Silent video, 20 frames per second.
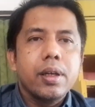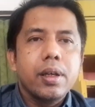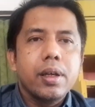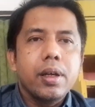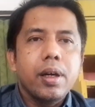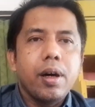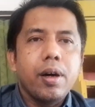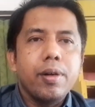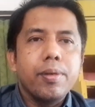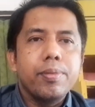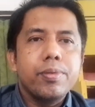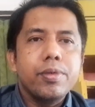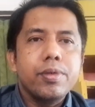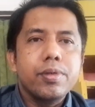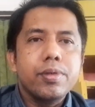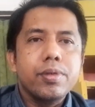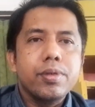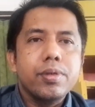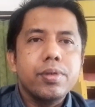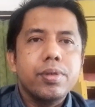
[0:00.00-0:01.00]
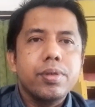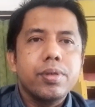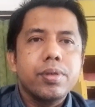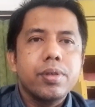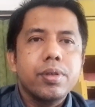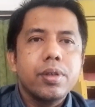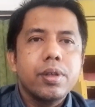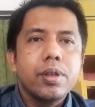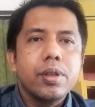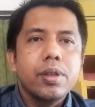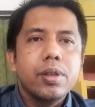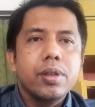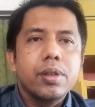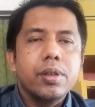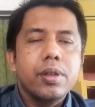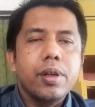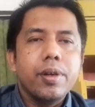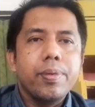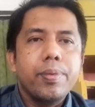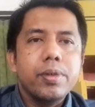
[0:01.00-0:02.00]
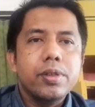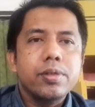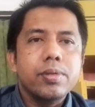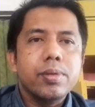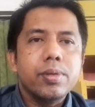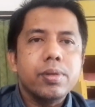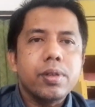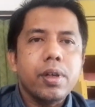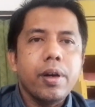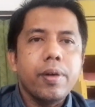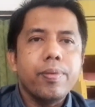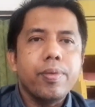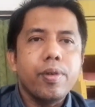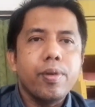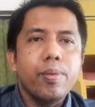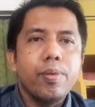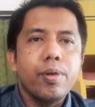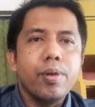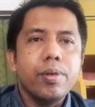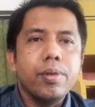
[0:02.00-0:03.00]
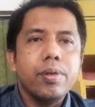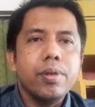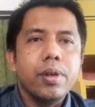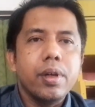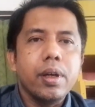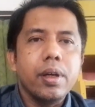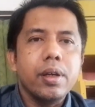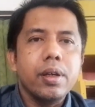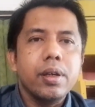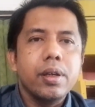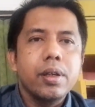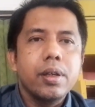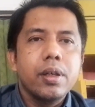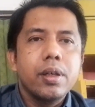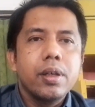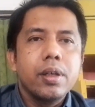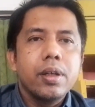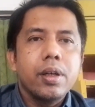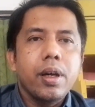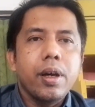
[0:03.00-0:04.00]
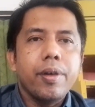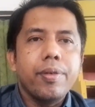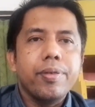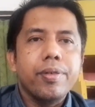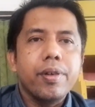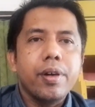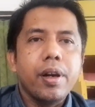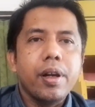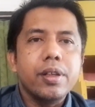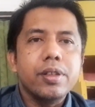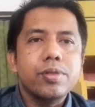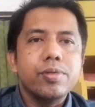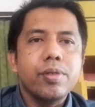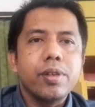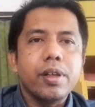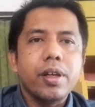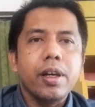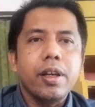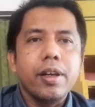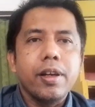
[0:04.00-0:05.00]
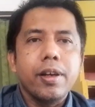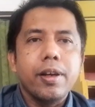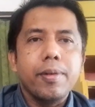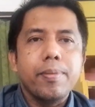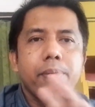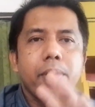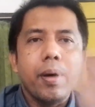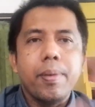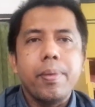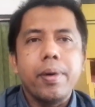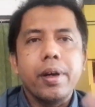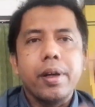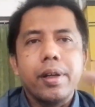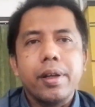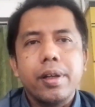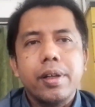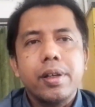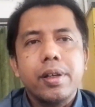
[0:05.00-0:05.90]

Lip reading: hope you give me subscribe for more, yeah. Have a nice weekend and bye bye.